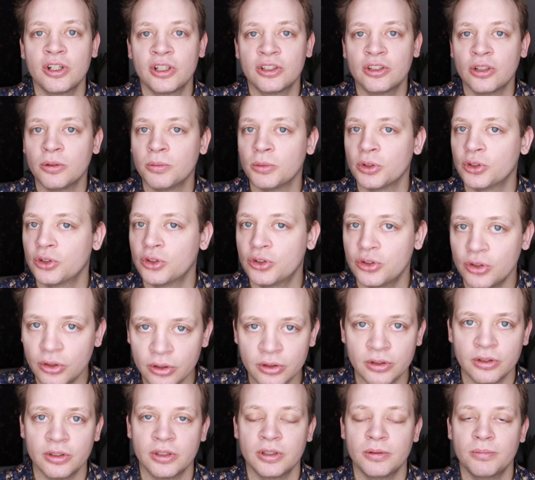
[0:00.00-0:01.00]
has almost
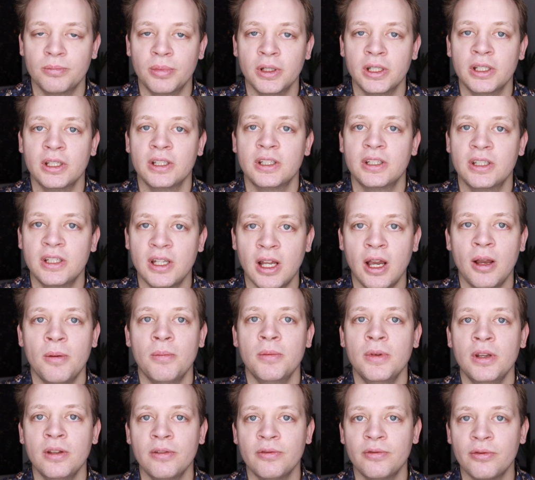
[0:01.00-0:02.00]
certainly been the
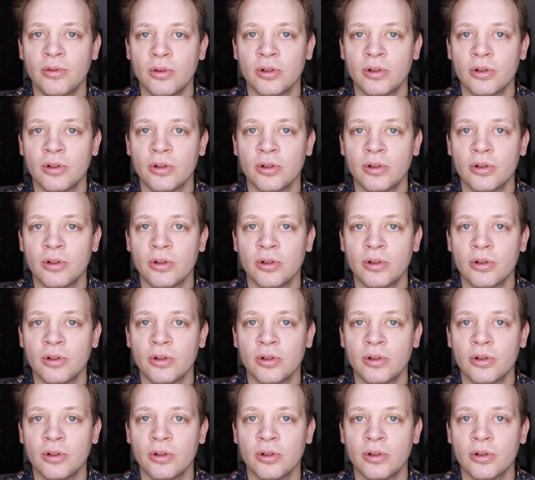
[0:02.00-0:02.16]
dominant